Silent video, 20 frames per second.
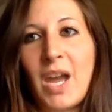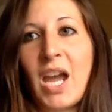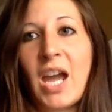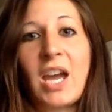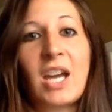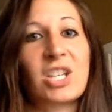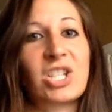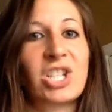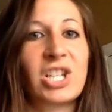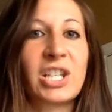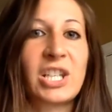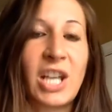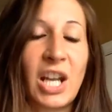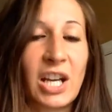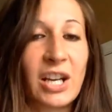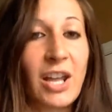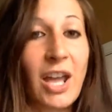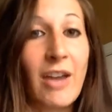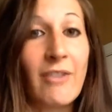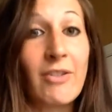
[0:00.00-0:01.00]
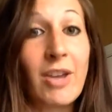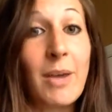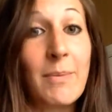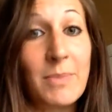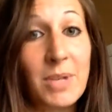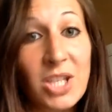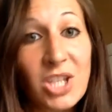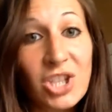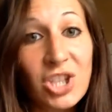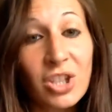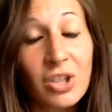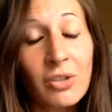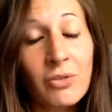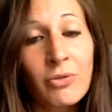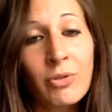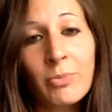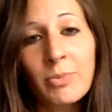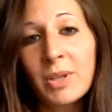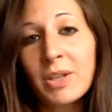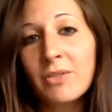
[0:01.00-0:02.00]
I actually kind of have amnesia
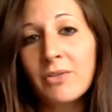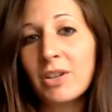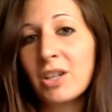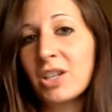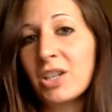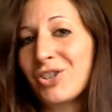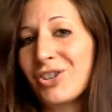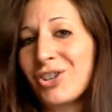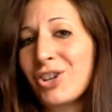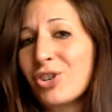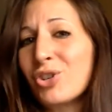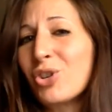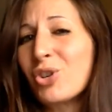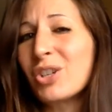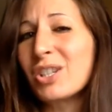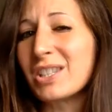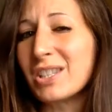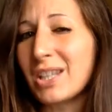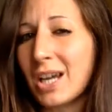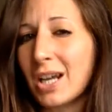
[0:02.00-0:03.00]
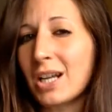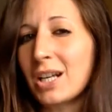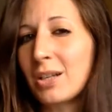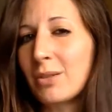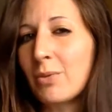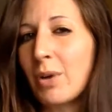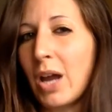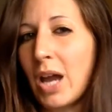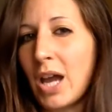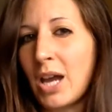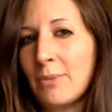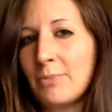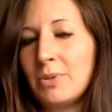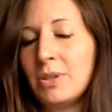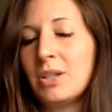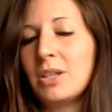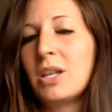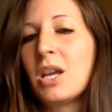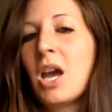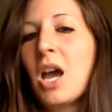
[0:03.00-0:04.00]
from the event, so I don't know exactly what
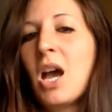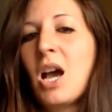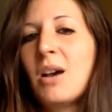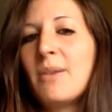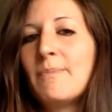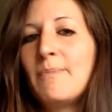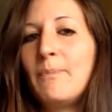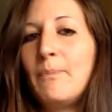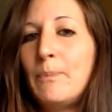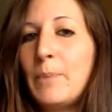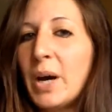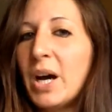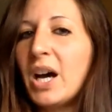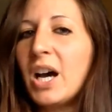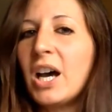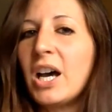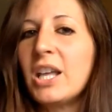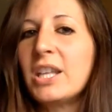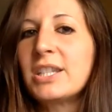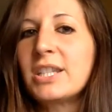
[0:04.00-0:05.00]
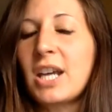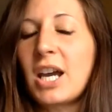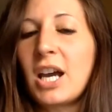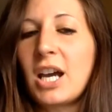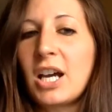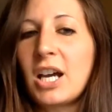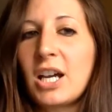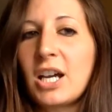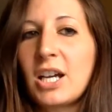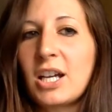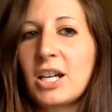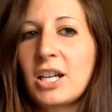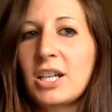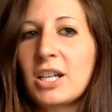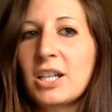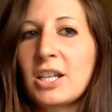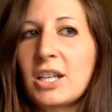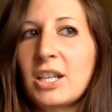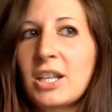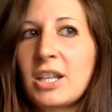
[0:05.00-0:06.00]
happened, but
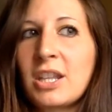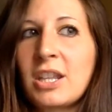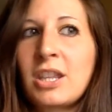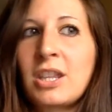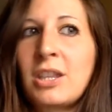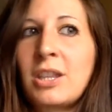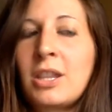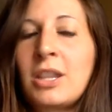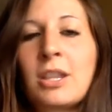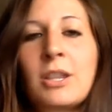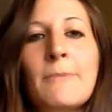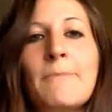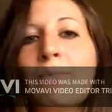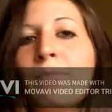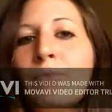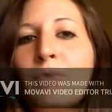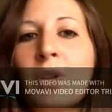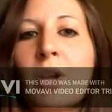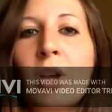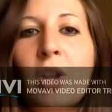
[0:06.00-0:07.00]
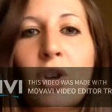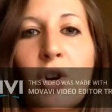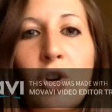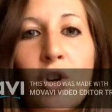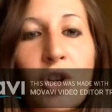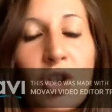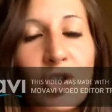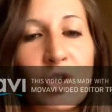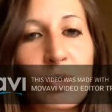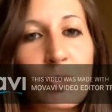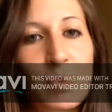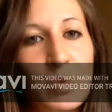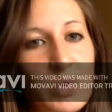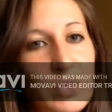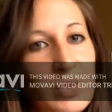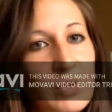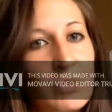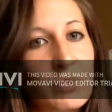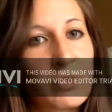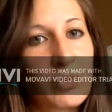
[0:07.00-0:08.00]
the horse
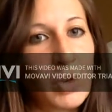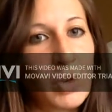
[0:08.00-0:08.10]
was